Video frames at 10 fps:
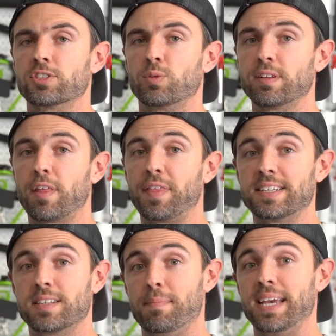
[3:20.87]
So one of the
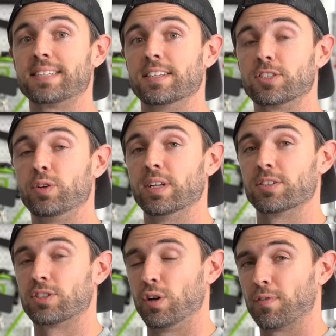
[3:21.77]
things that makes this unit
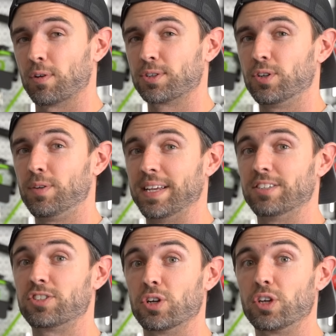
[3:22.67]
so versatile and
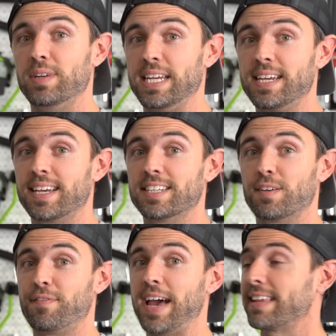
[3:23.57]
so unique is
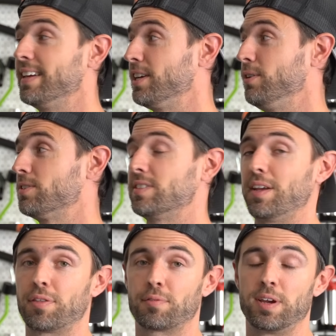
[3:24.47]
the fact that it uses
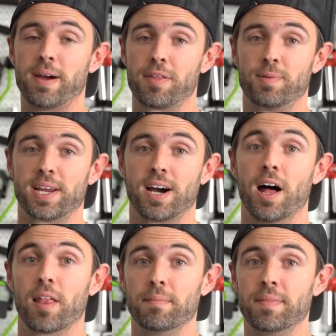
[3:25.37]
a 3x3
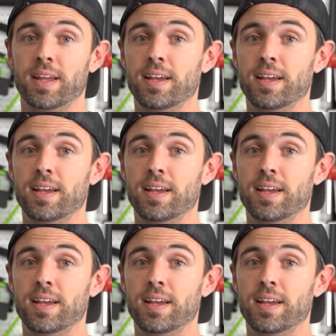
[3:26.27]
column.